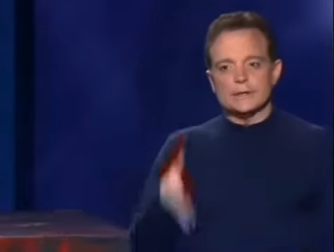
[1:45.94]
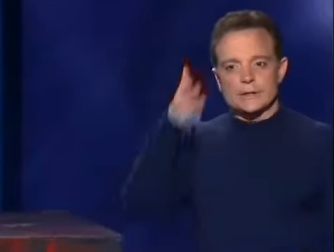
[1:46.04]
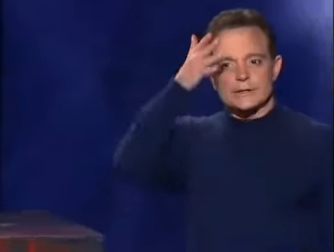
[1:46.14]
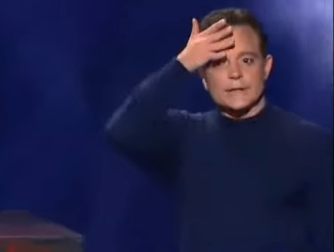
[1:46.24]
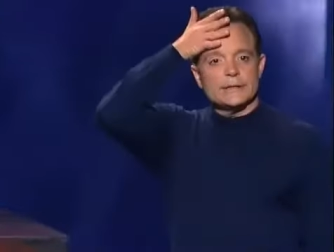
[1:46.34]
are
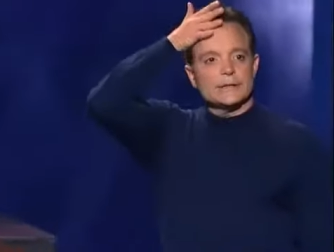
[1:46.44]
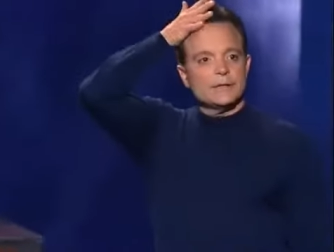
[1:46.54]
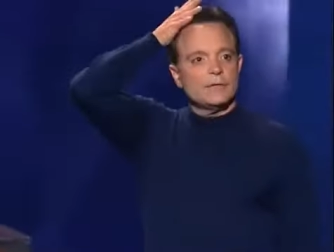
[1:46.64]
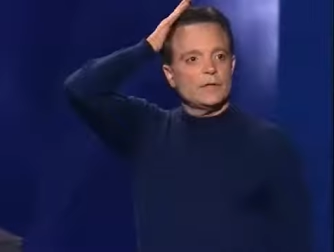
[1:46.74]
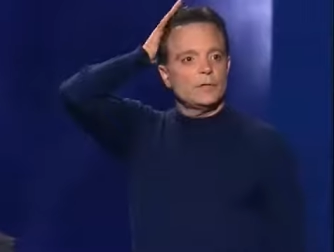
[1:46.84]
the
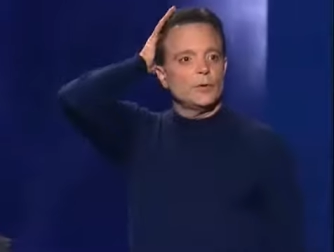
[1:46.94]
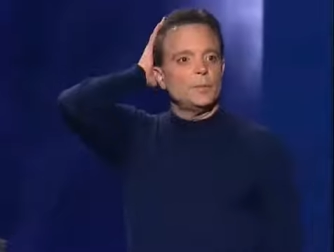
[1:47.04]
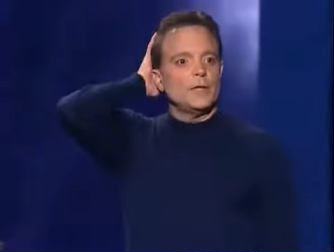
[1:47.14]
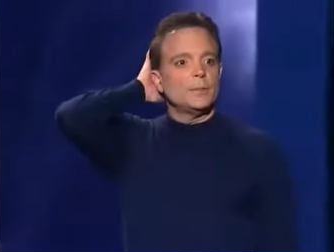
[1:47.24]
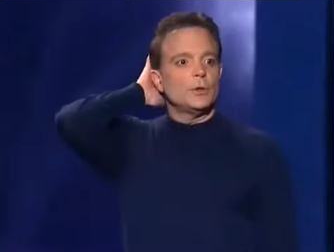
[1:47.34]
sensitive liberal
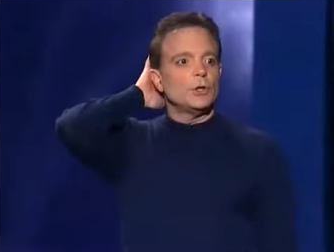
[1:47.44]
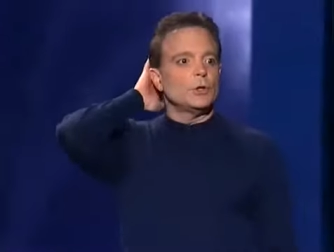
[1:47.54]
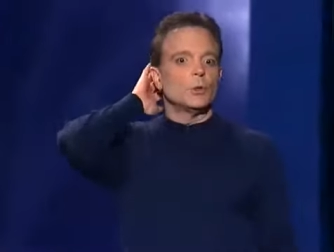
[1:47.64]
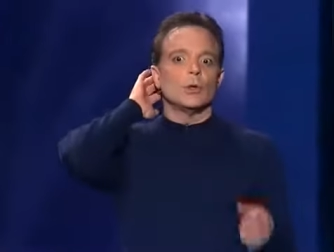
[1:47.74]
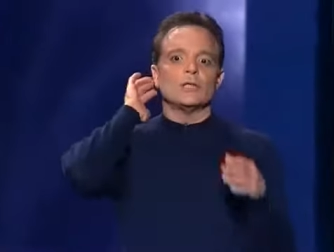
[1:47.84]
people
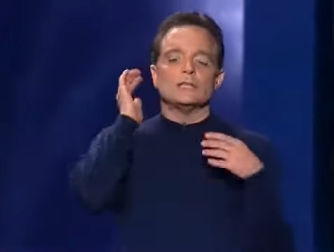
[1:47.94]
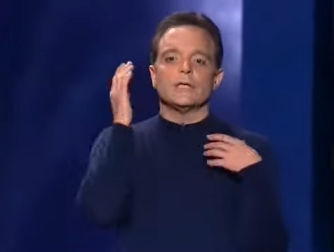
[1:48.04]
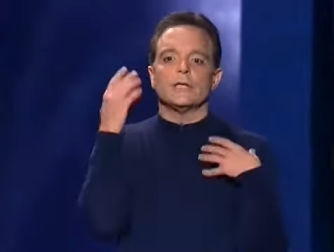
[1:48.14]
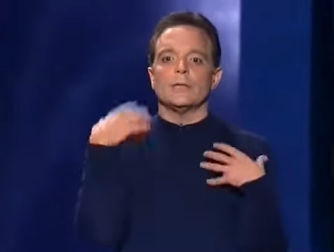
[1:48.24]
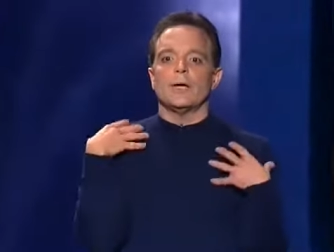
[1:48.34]
who are always
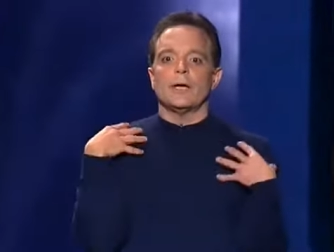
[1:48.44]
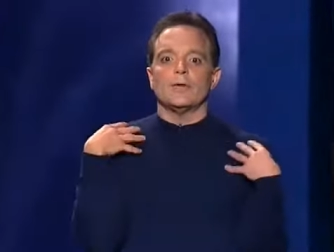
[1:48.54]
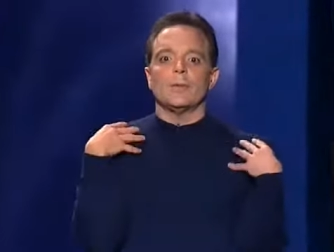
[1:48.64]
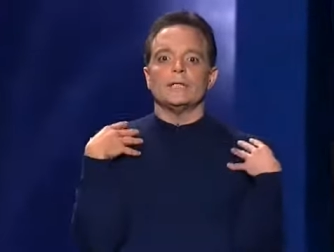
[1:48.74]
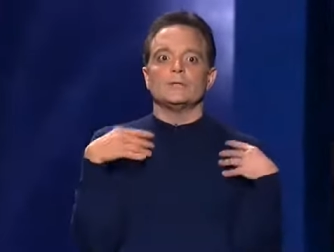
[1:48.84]
yelling about
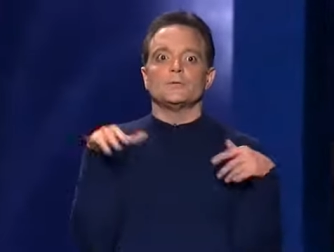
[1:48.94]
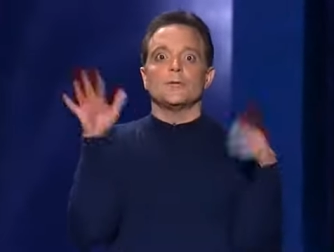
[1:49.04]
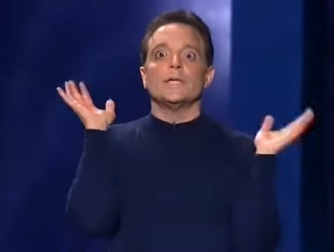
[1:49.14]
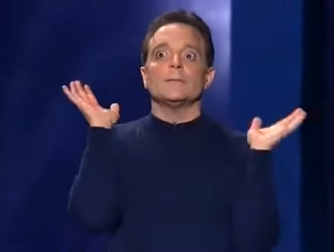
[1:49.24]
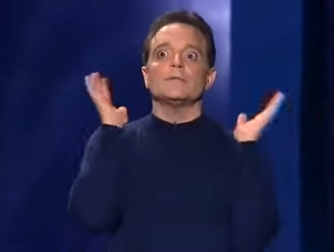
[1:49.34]
everybody's
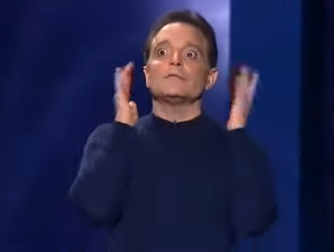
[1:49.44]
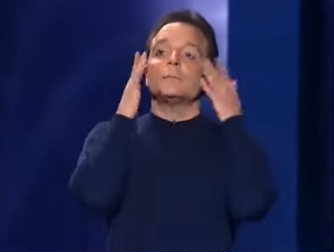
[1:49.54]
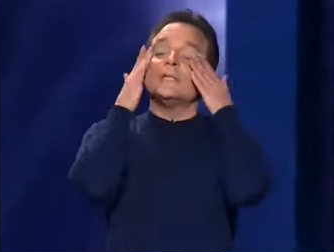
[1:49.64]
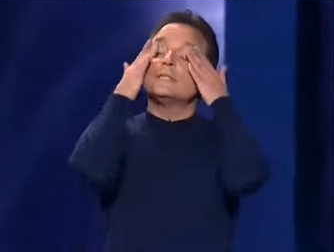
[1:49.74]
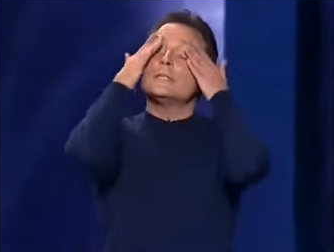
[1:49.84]
freedom of
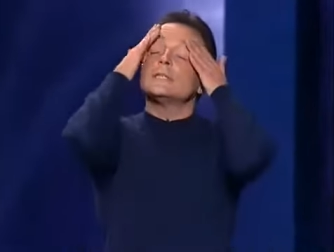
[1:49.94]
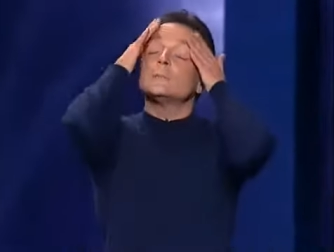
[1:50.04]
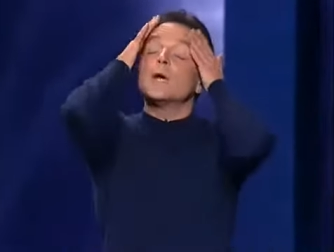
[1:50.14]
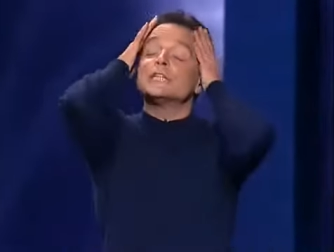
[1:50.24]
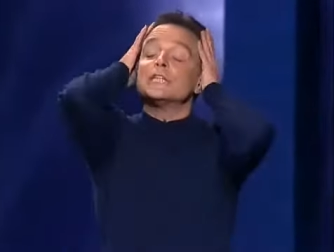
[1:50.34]
speech and
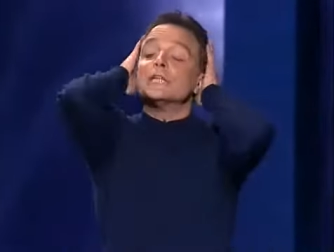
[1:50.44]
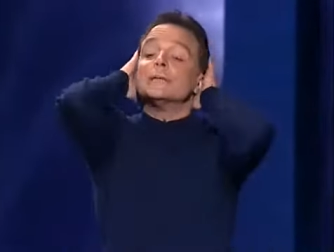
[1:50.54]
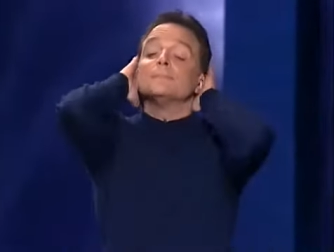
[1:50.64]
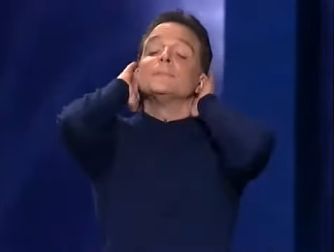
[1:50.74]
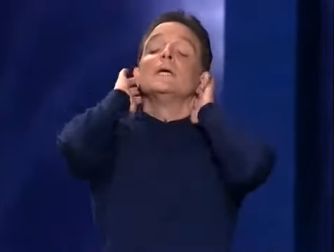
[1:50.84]
expression.
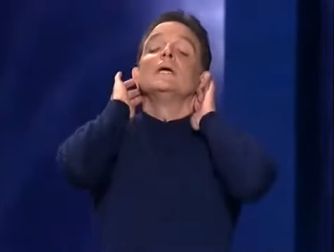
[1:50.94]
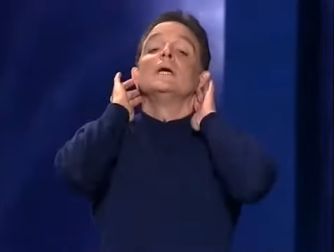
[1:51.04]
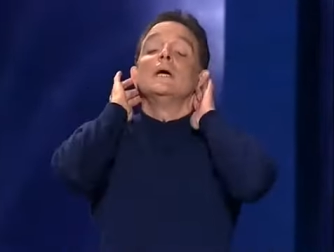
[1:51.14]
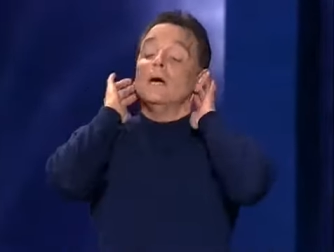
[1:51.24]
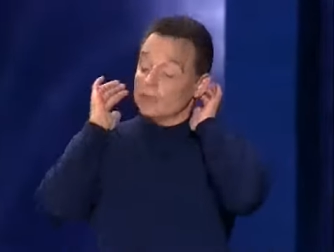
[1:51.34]

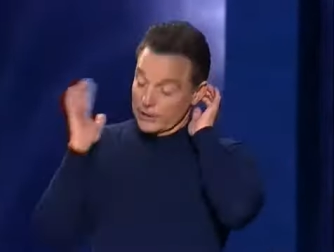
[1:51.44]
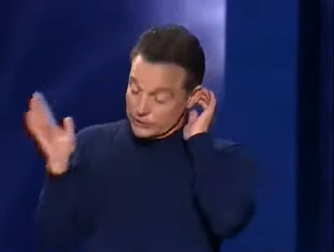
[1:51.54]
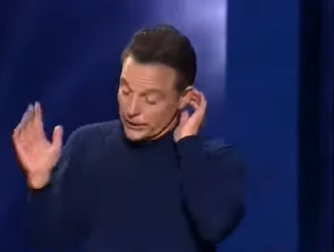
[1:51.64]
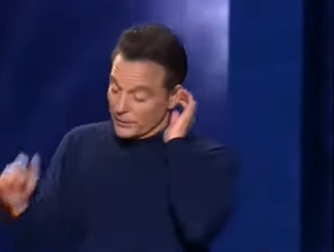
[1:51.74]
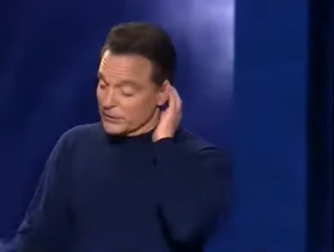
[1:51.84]
Unless
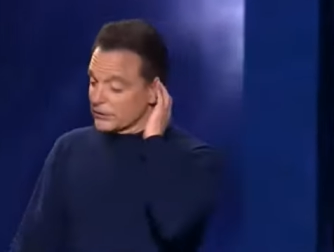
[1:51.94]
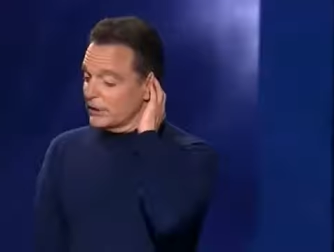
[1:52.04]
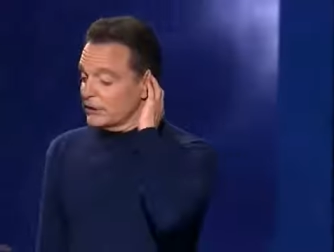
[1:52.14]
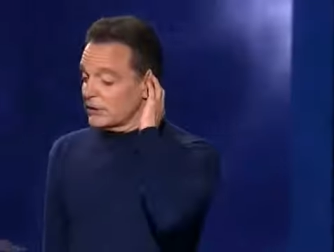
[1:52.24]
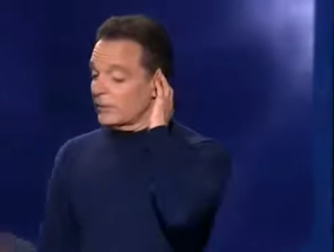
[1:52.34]
you happen to
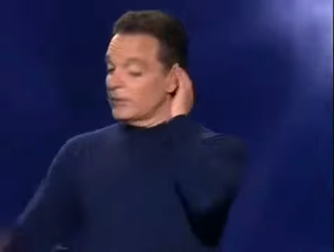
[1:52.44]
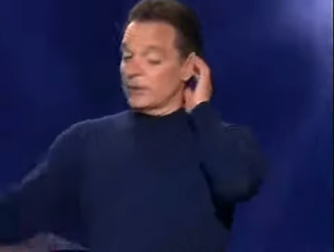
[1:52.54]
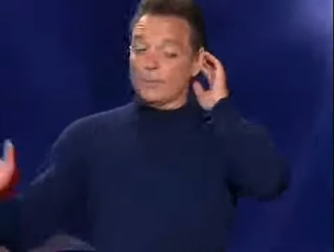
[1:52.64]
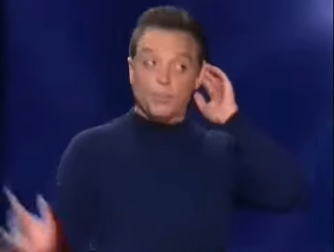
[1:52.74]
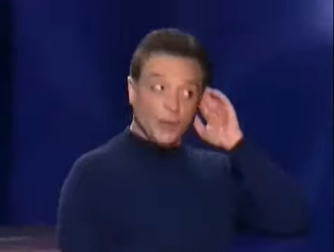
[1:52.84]
say something
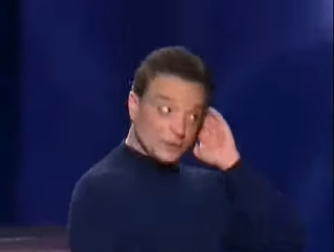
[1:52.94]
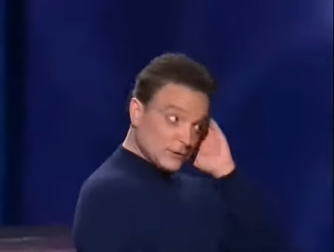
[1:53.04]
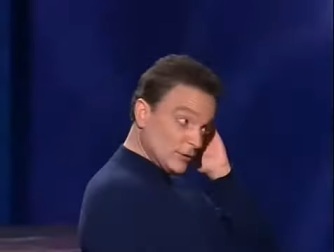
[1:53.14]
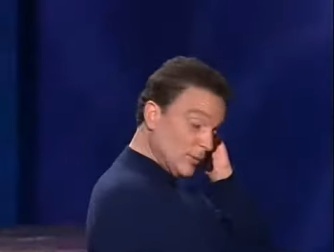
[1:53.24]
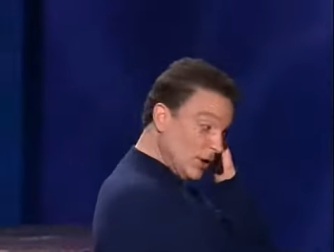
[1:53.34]
that pisses
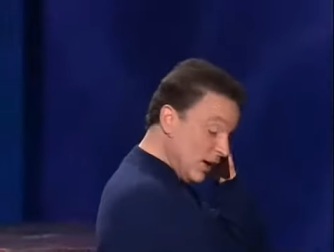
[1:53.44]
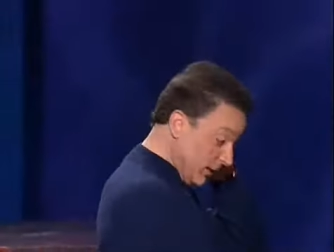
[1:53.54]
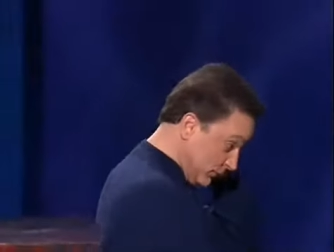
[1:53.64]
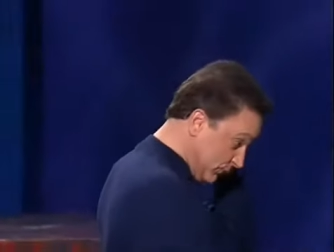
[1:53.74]
them off.